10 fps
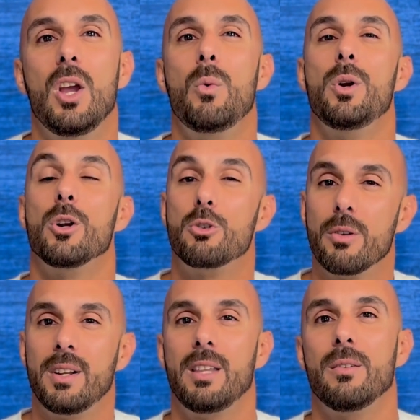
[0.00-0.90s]
We are
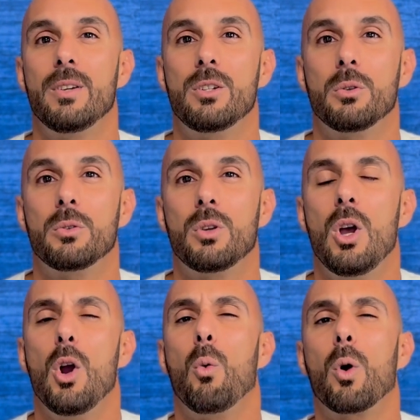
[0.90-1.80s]
driven individuals
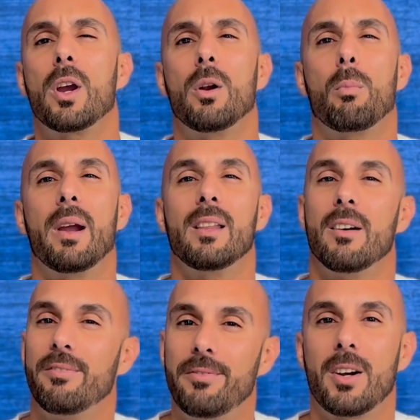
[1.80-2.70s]
working on breaking
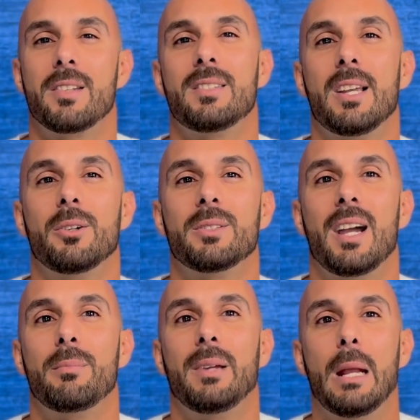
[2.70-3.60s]
the fucking
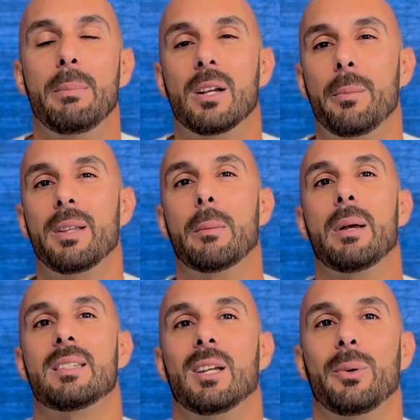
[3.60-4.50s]
stereotype and becoming the
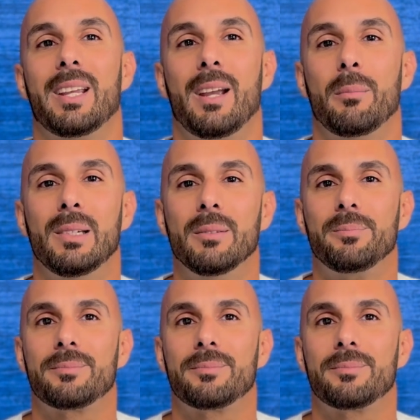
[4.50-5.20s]
best that we can be.